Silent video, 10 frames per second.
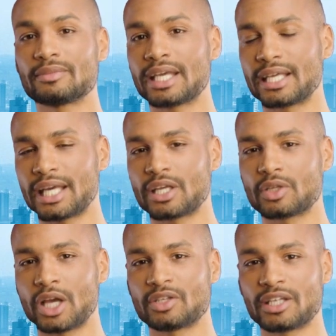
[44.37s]
An
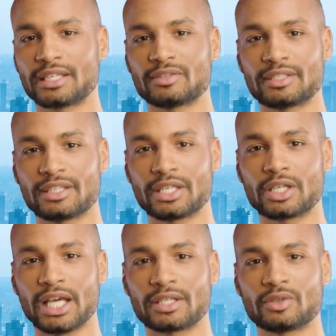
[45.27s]
IRR greater than the
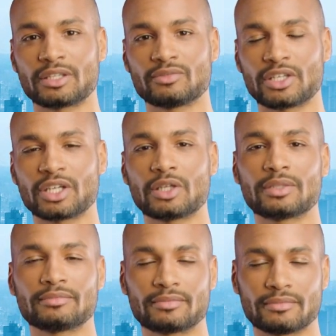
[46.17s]
required rate of
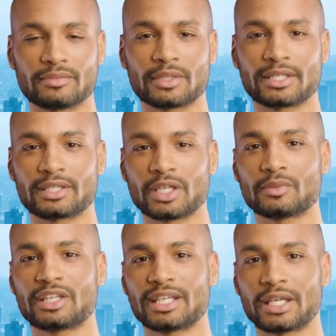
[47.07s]
return, the
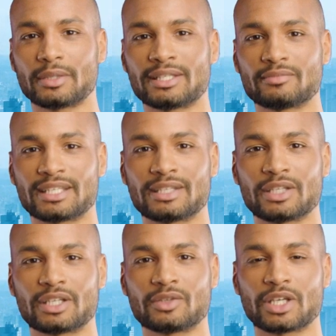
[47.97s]
minimum return an
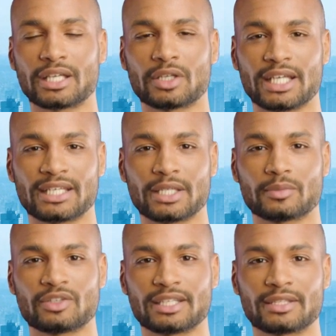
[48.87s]
investor is willing to accept
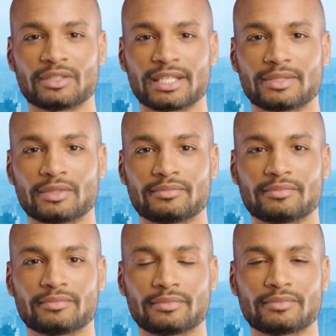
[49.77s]
for the investment,
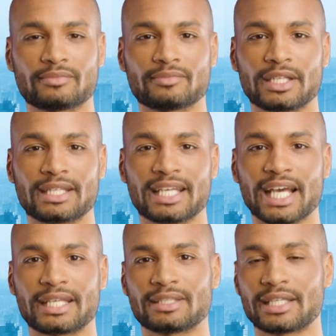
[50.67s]

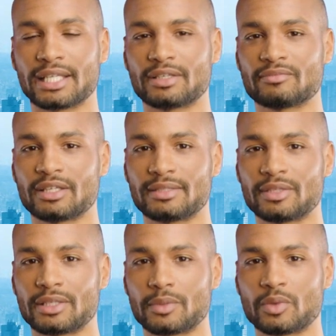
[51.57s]
indicates that the
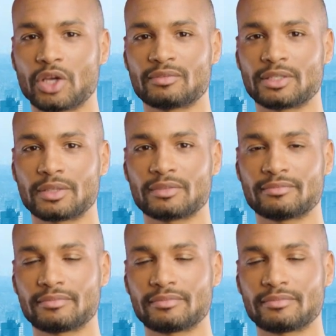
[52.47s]
investment is profitable.